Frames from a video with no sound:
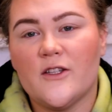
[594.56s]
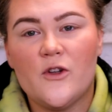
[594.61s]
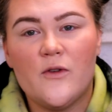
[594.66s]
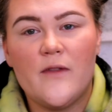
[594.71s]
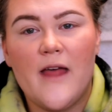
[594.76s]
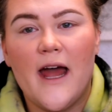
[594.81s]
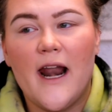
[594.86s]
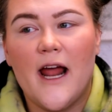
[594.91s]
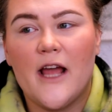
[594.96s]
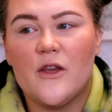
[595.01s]
To do
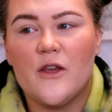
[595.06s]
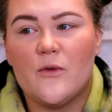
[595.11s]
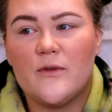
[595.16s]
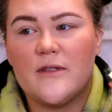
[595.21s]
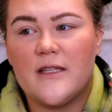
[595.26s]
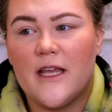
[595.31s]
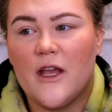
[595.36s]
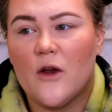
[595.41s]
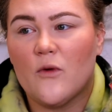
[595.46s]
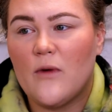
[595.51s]
that, I
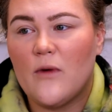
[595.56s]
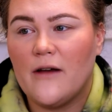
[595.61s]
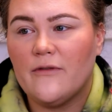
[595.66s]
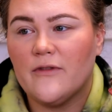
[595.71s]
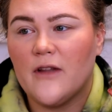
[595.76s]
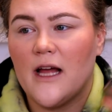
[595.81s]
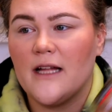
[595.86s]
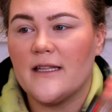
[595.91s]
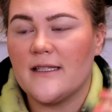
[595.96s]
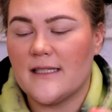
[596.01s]
used the
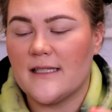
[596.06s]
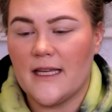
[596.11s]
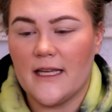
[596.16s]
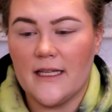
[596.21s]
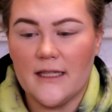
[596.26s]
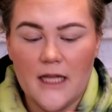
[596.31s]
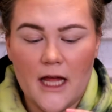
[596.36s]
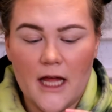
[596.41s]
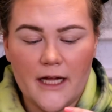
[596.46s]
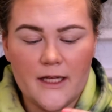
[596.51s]
Revlon
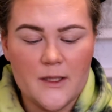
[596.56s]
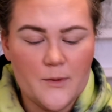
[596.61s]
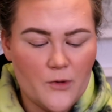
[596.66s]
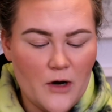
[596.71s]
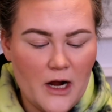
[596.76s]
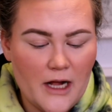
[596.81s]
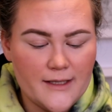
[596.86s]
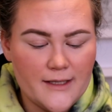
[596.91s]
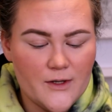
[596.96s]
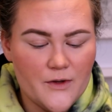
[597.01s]
Skin Lights
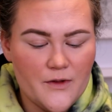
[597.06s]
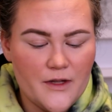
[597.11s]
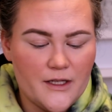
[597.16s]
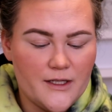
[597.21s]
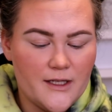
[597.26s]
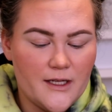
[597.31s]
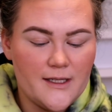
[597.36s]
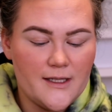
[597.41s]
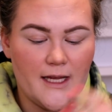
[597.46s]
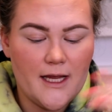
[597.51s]
bronzer.
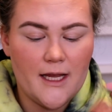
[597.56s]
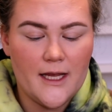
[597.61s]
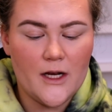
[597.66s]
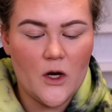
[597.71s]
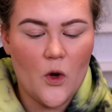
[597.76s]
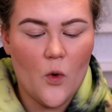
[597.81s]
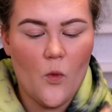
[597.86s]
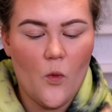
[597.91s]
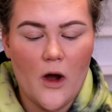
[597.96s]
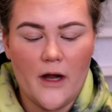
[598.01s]
This is in
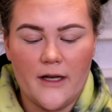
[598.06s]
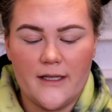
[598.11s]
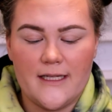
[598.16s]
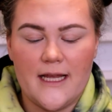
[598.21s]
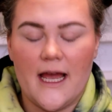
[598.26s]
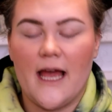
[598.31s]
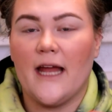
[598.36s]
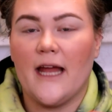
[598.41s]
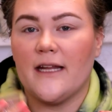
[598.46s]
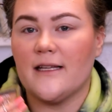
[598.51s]

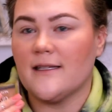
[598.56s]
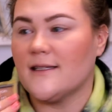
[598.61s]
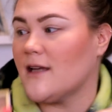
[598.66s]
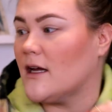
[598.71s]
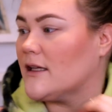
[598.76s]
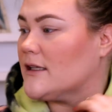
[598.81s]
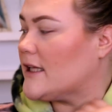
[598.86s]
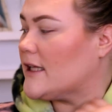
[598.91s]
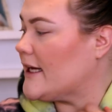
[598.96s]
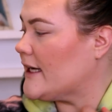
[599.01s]
110
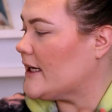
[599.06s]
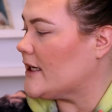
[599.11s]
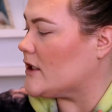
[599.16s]
Sunlit